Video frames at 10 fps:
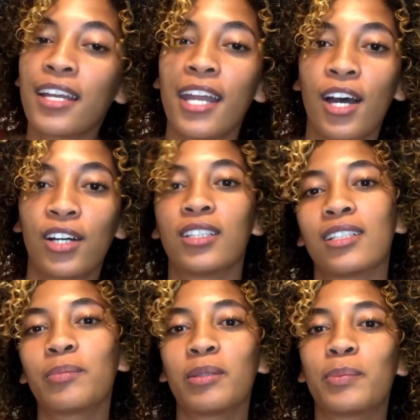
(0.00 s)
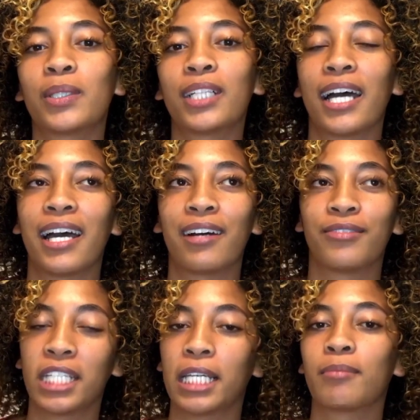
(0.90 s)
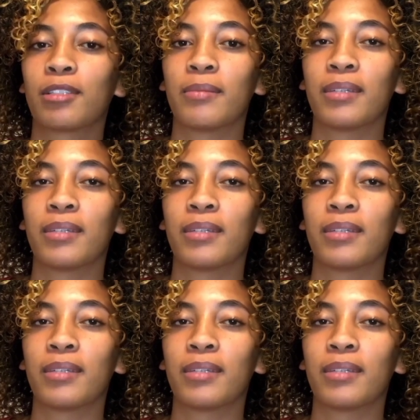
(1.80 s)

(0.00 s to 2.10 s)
Now, a lot of people have DM'd